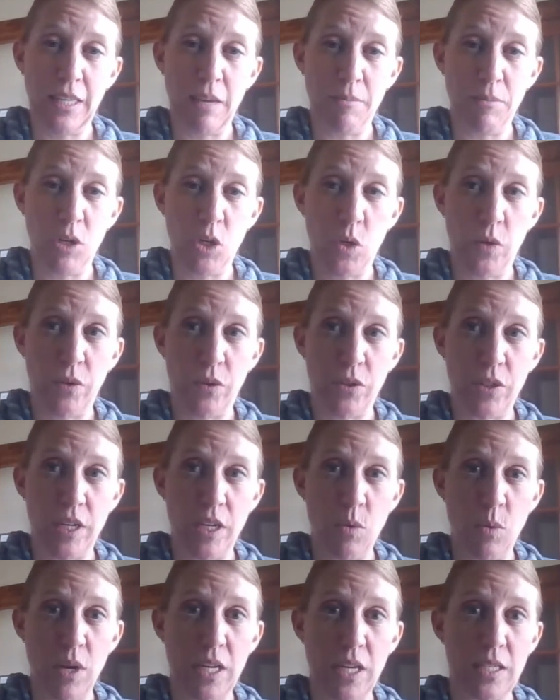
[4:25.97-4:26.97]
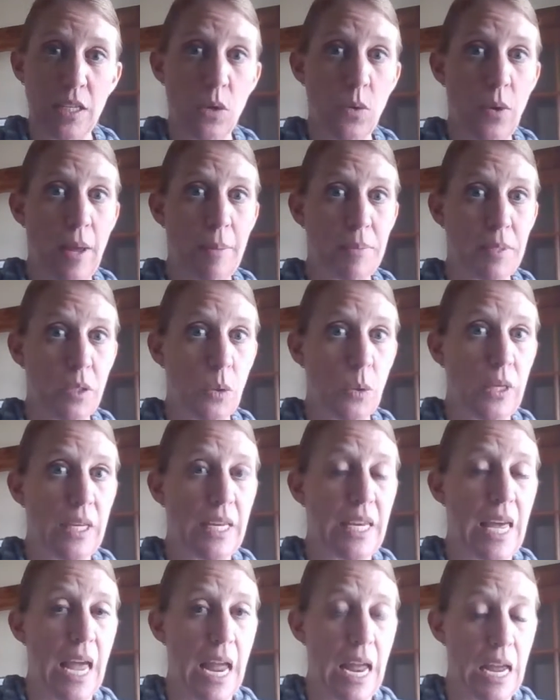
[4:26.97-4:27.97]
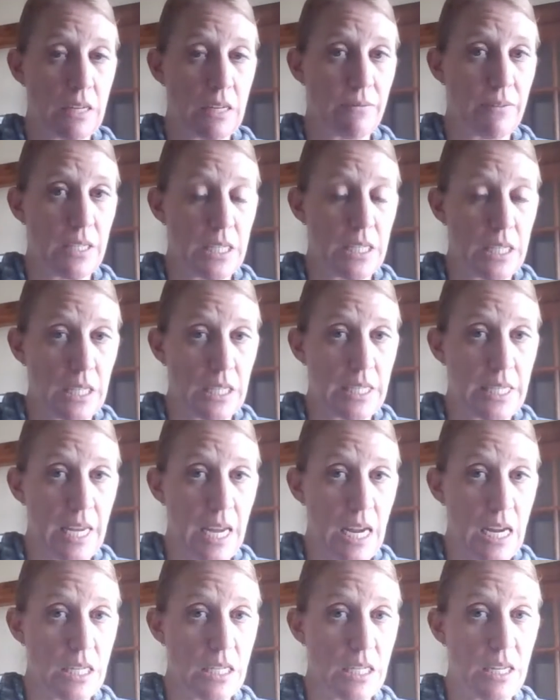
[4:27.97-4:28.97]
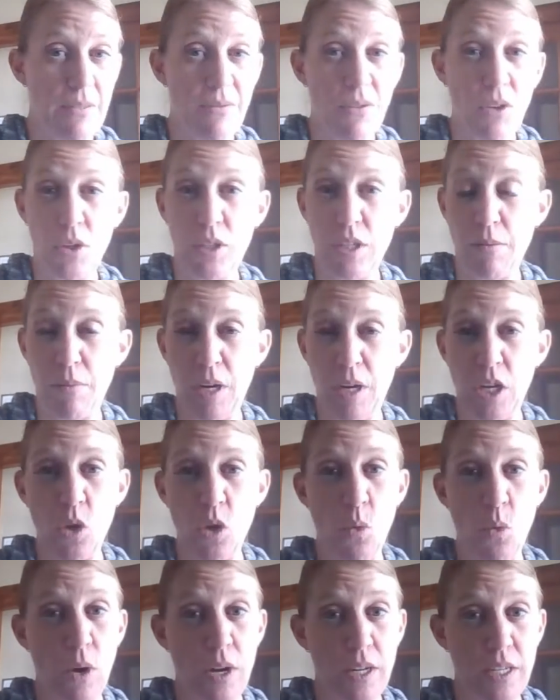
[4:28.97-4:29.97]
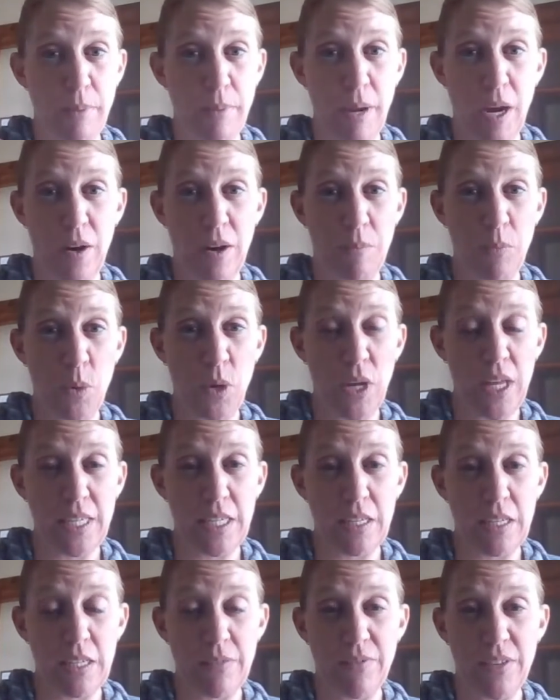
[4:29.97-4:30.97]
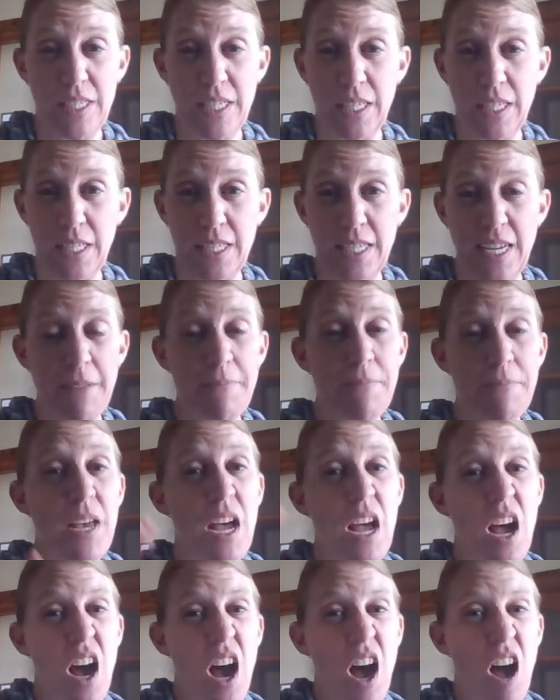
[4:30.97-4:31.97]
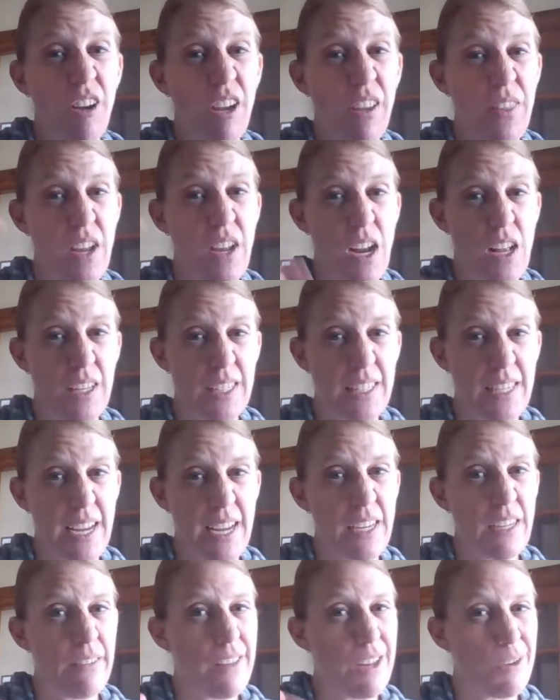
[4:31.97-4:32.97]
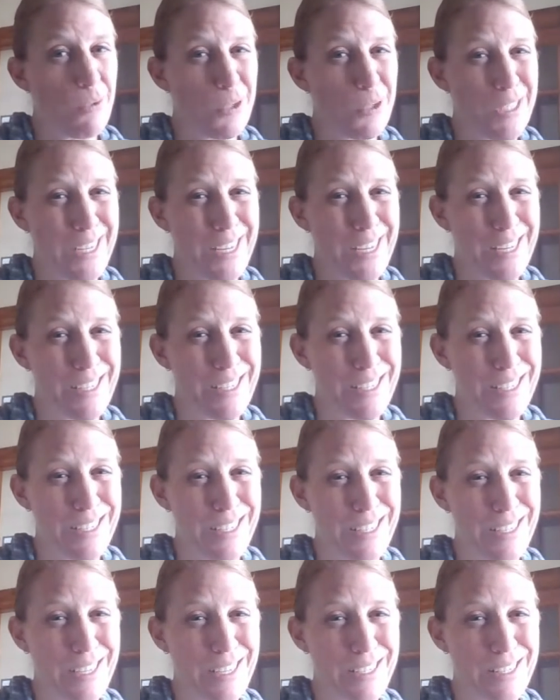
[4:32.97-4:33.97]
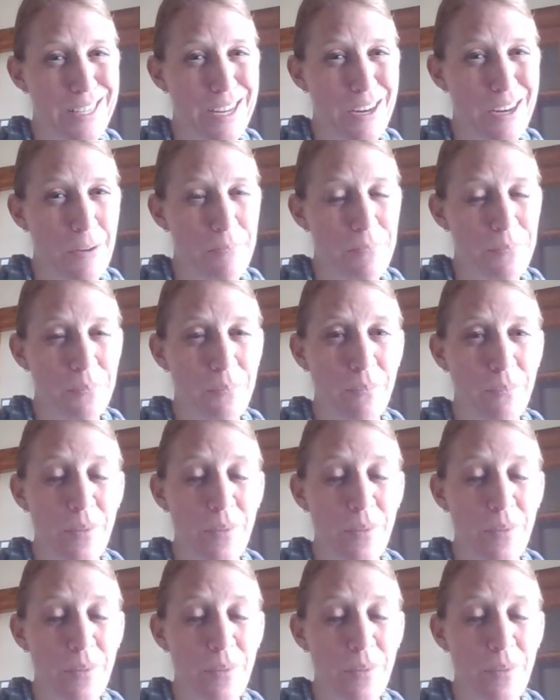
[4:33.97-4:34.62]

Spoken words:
Let me know if there's any weeks that you absolutely can't facilitate, and if there's somebody you want to pair up with to facilitate. I'll get that all assigned, and then we'll dig into the details later.